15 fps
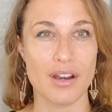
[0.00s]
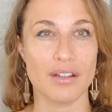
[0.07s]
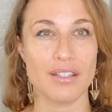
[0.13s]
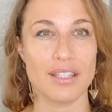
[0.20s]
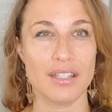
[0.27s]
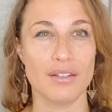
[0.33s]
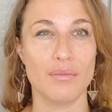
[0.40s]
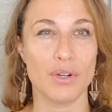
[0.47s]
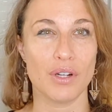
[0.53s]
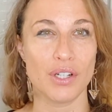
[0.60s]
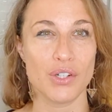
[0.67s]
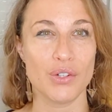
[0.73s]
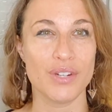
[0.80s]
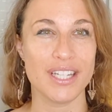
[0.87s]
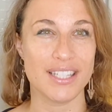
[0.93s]
until
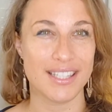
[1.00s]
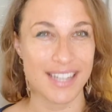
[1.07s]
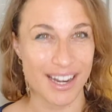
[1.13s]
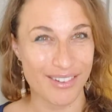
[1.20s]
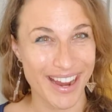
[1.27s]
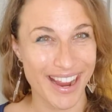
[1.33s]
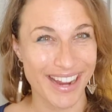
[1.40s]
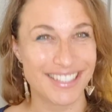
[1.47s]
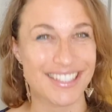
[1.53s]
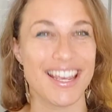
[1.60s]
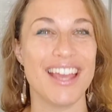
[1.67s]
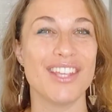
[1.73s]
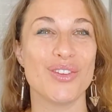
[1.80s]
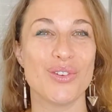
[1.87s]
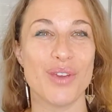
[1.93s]
Mercury is direct
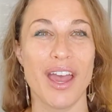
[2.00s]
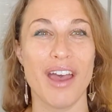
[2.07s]
and you